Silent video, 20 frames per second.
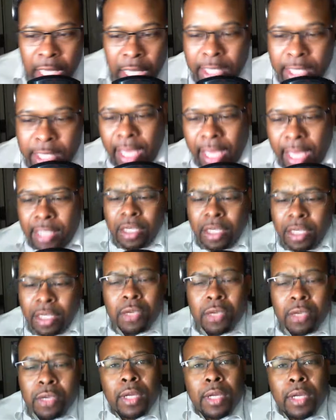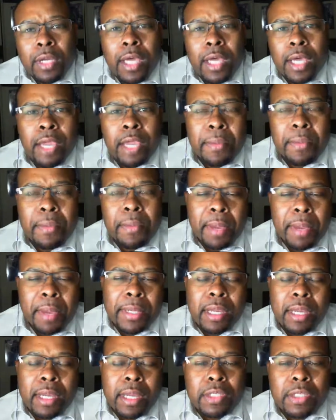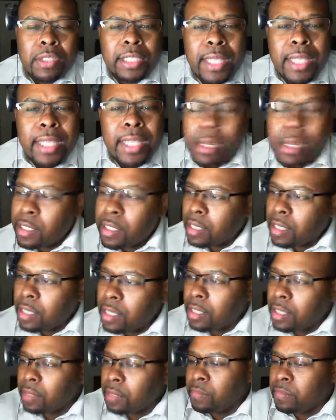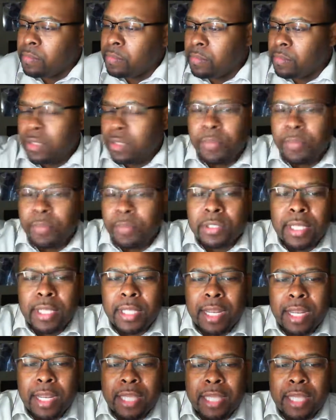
Yeah, I saw you on Angry Mailman. Y'all go check that out. He posted that.